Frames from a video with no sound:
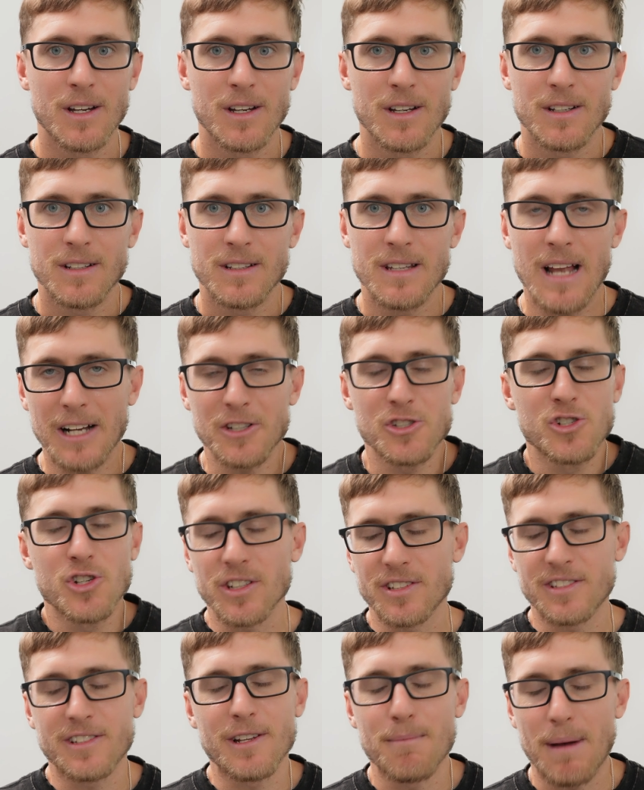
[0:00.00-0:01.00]
not
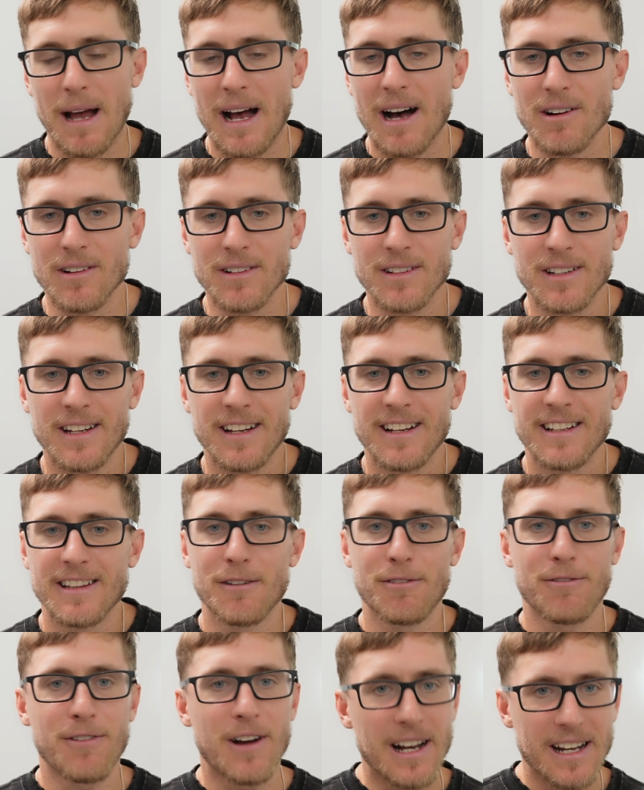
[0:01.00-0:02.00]
just about
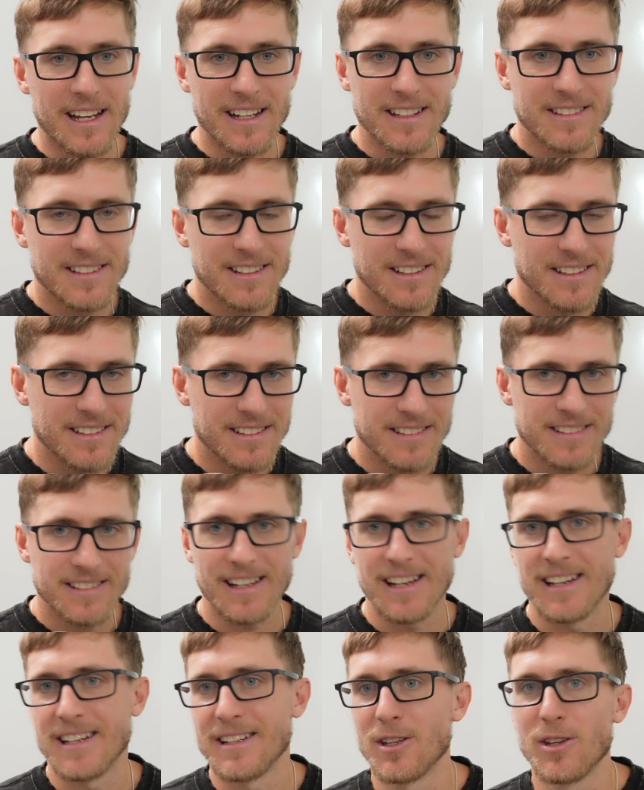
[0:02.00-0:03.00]
the finances
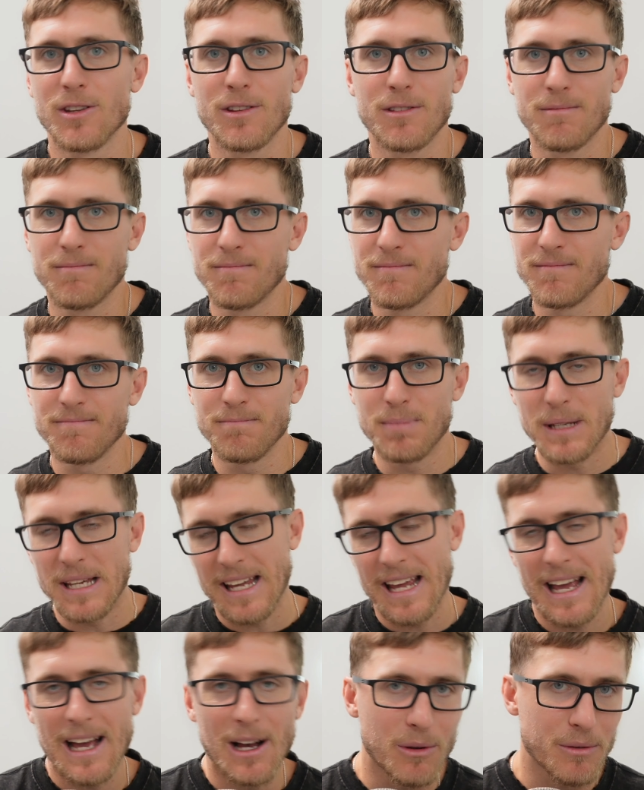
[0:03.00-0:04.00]
and
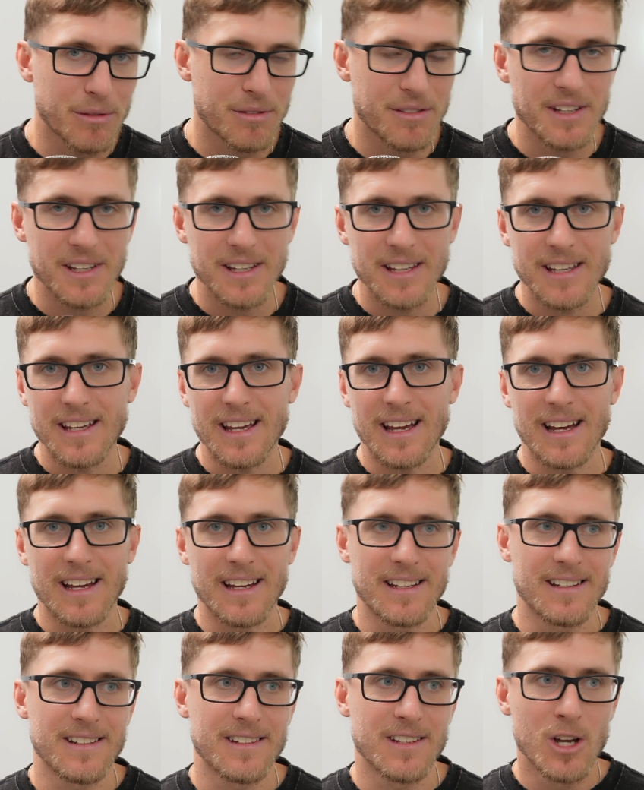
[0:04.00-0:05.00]
being healthy
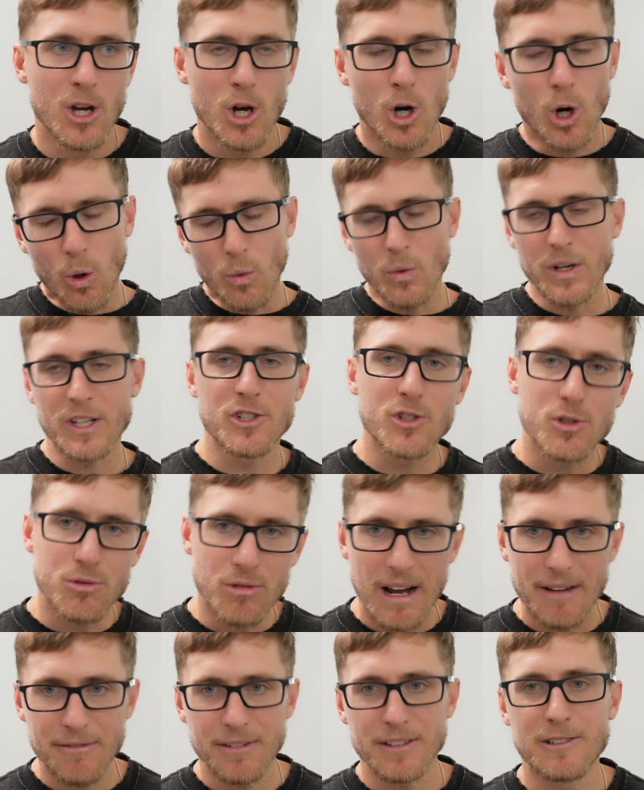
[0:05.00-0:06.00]
and always
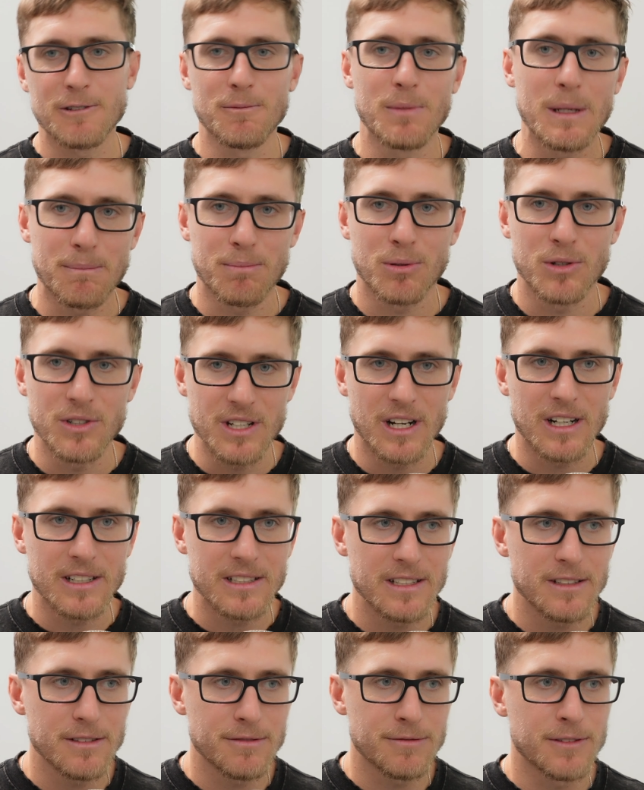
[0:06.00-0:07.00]
striving to be
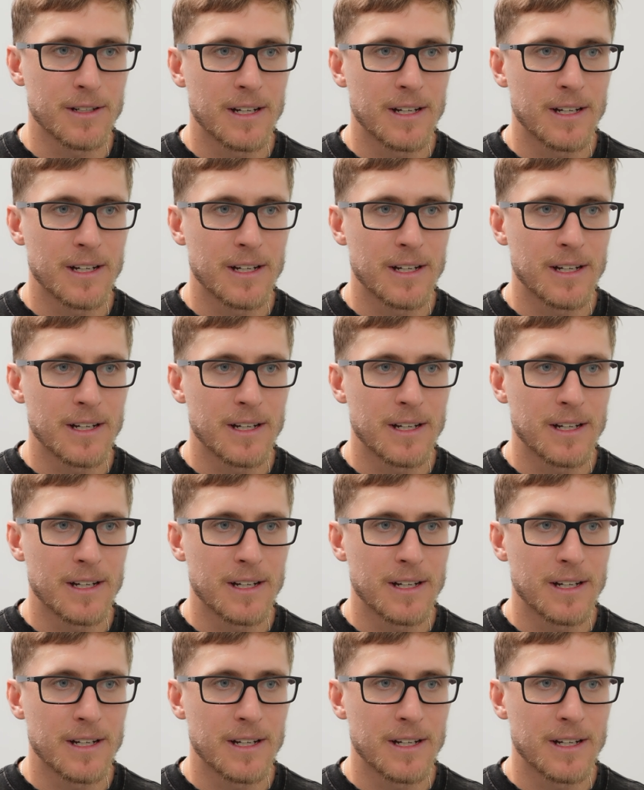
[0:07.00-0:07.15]
productive,